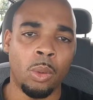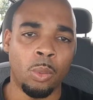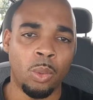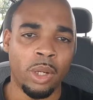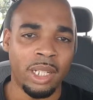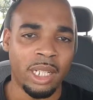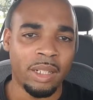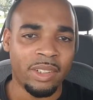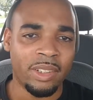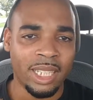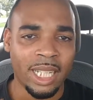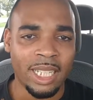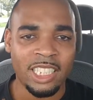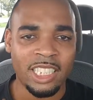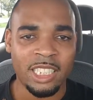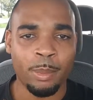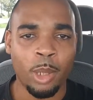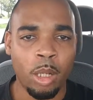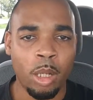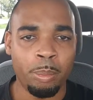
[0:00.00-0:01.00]
whenever
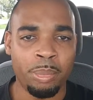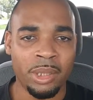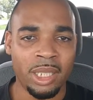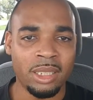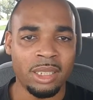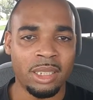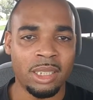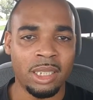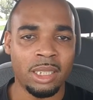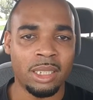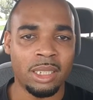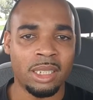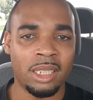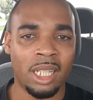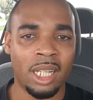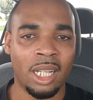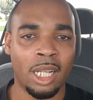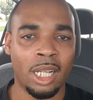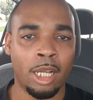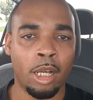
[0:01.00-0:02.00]
that small
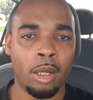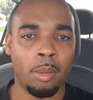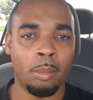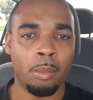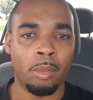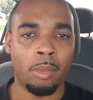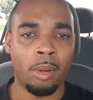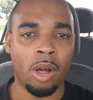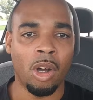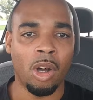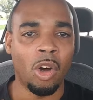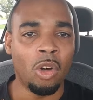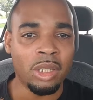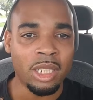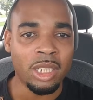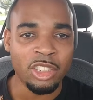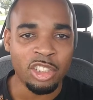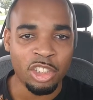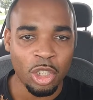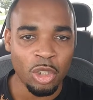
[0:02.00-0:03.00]
business
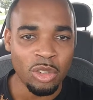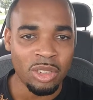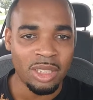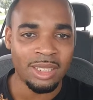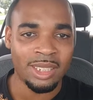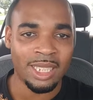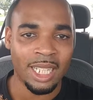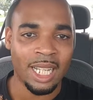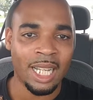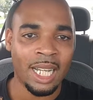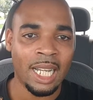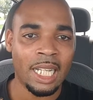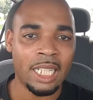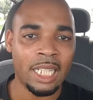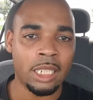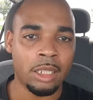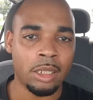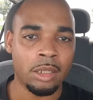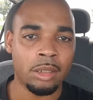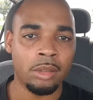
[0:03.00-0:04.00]
only chooses to
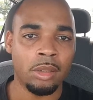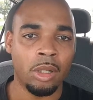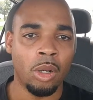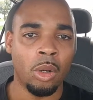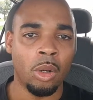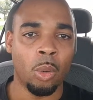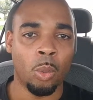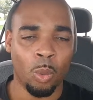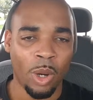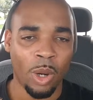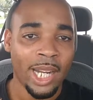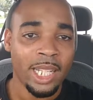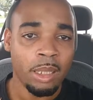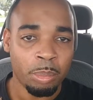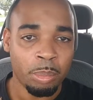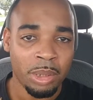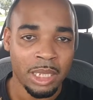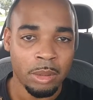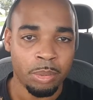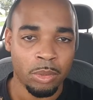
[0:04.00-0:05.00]
hire
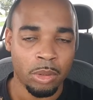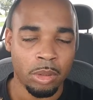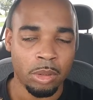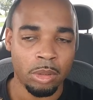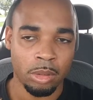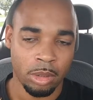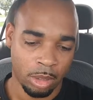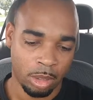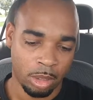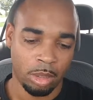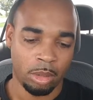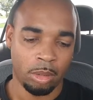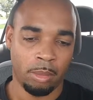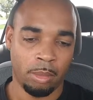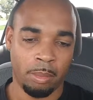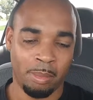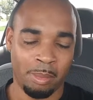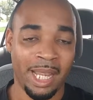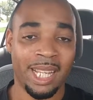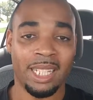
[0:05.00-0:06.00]
white people,
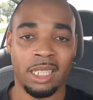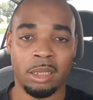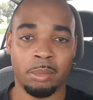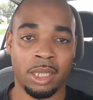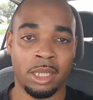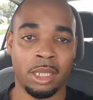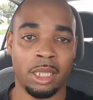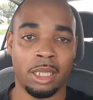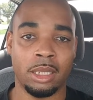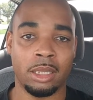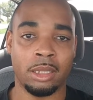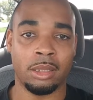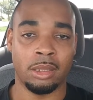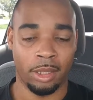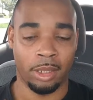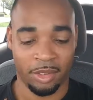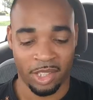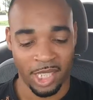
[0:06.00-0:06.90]
mainly because